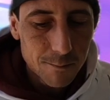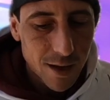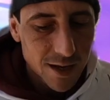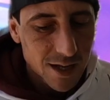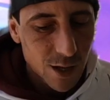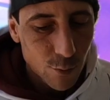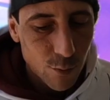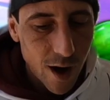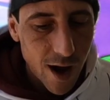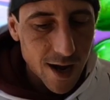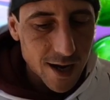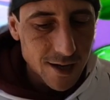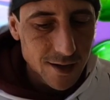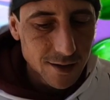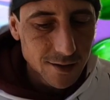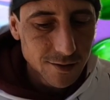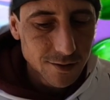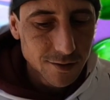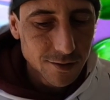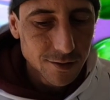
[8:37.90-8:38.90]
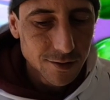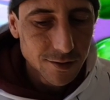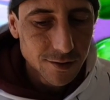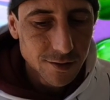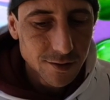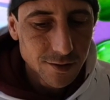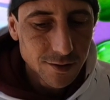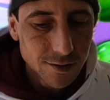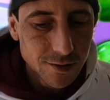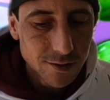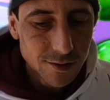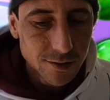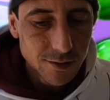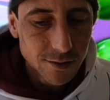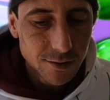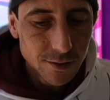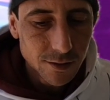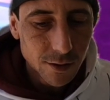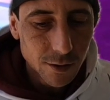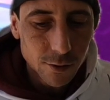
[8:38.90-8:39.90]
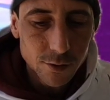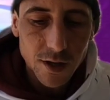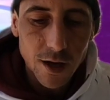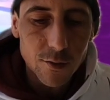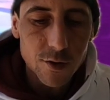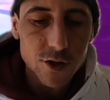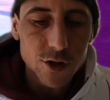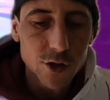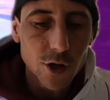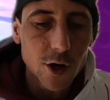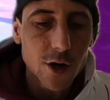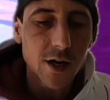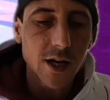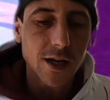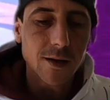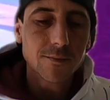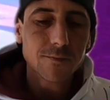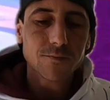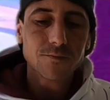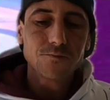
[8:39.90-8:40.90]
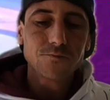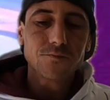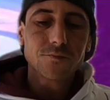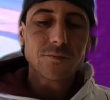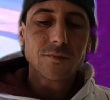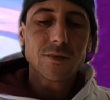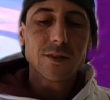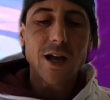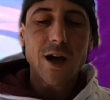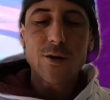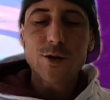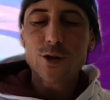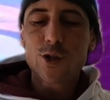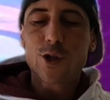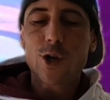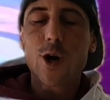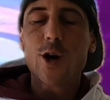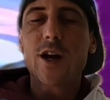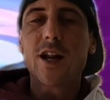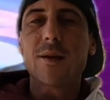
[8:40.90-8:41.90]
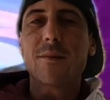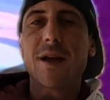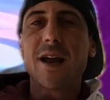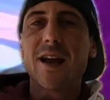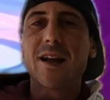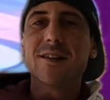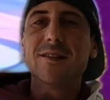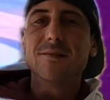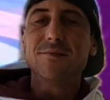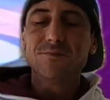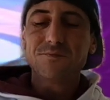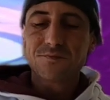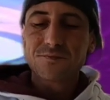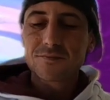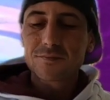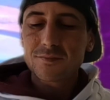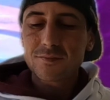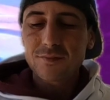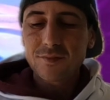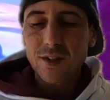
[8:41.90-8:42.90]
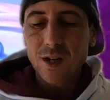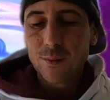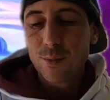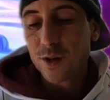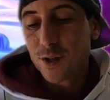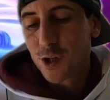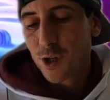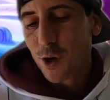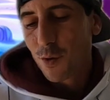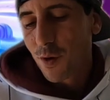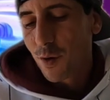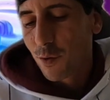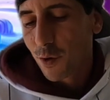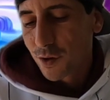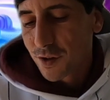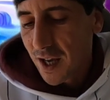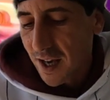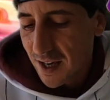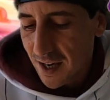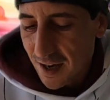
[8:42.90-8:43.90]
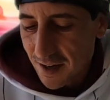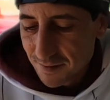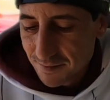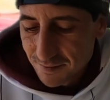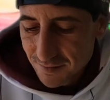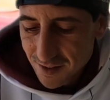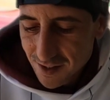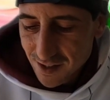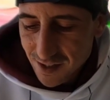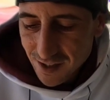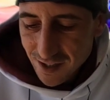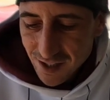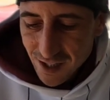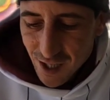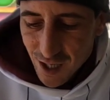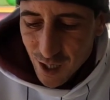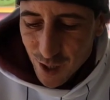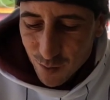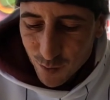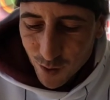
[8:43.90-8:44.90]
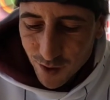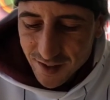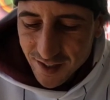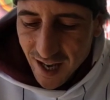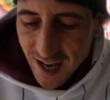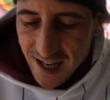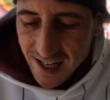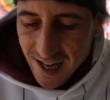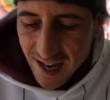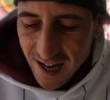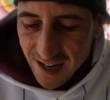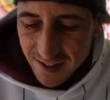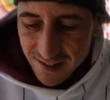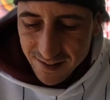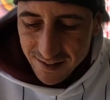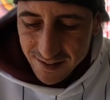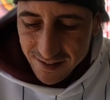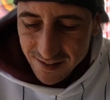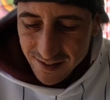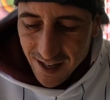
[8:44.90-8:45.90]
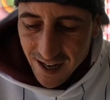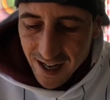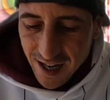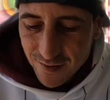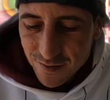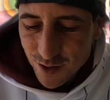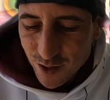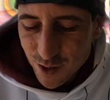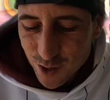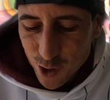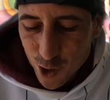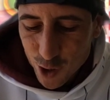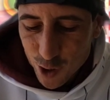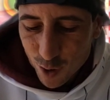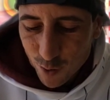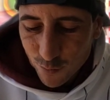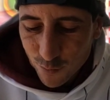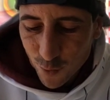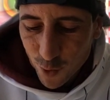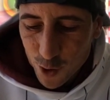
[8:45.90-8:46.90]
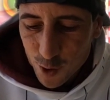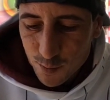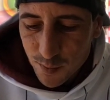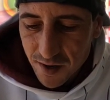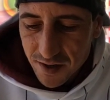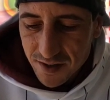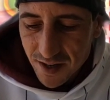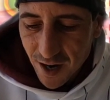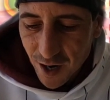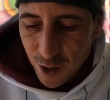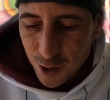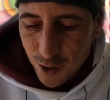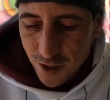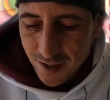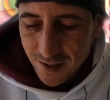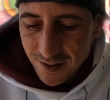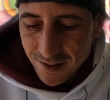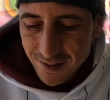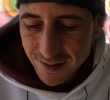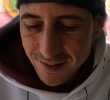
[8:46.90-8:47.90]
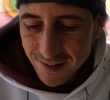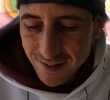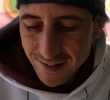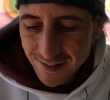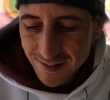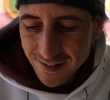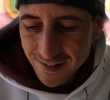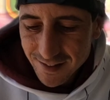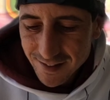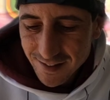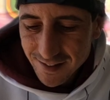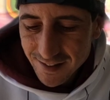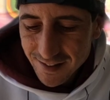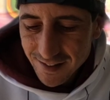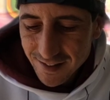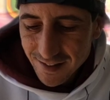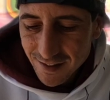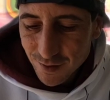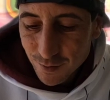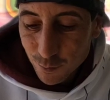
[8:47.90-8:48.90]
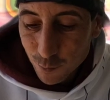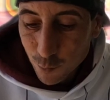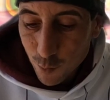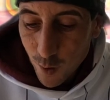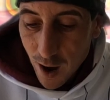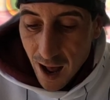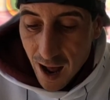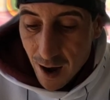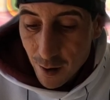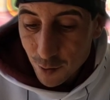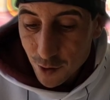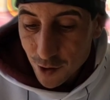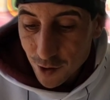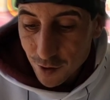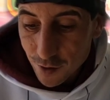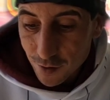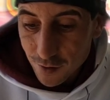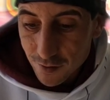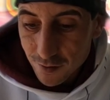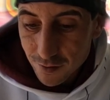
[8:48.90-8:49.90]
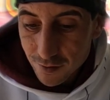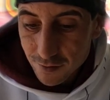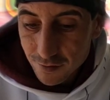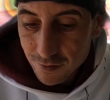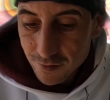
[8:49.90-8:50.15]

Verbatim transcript: Make it right. Oh, that was dirty. That was dirty, man. But you know what? We'll take it. We'll take it. That gives us just our four spins, actually. Wow, dude.